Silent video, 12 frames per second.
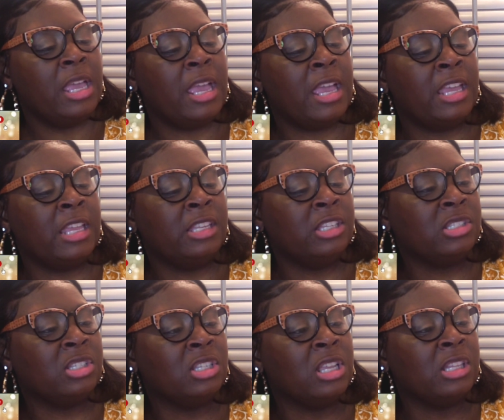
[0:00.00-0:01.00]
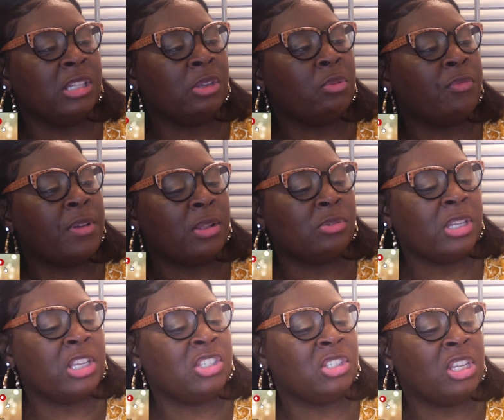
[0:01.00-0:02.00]
and this is another liquid
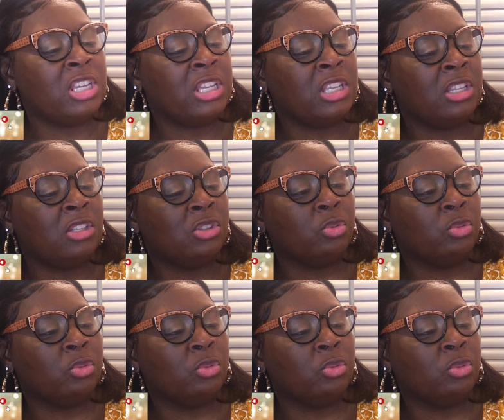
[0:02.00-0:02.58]
foundation in